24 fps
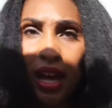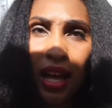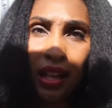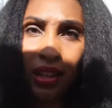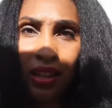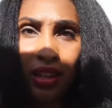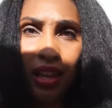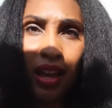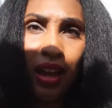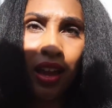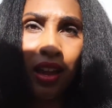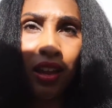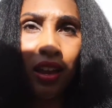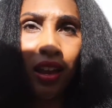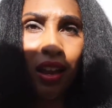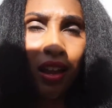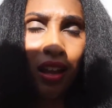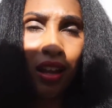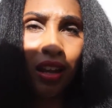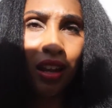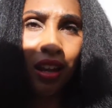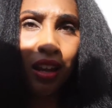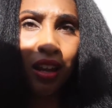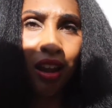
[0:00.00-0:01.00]
and then
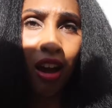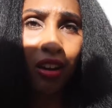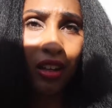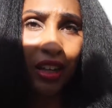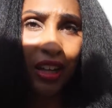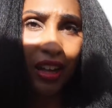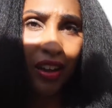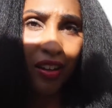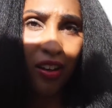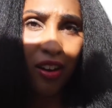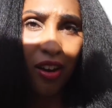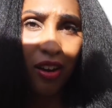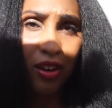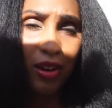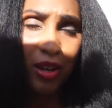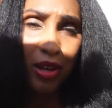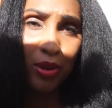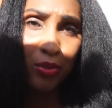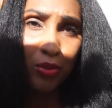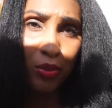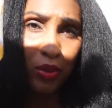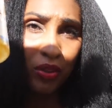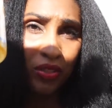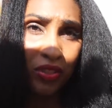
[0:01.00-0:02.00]
lock it all
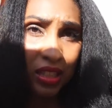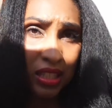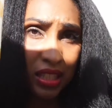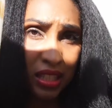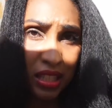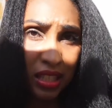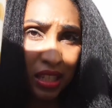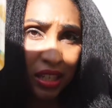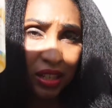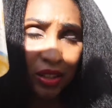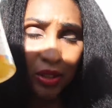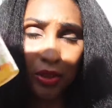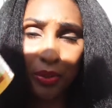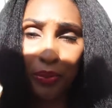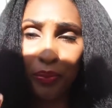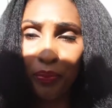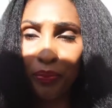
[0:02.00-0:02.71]
in with the Seal.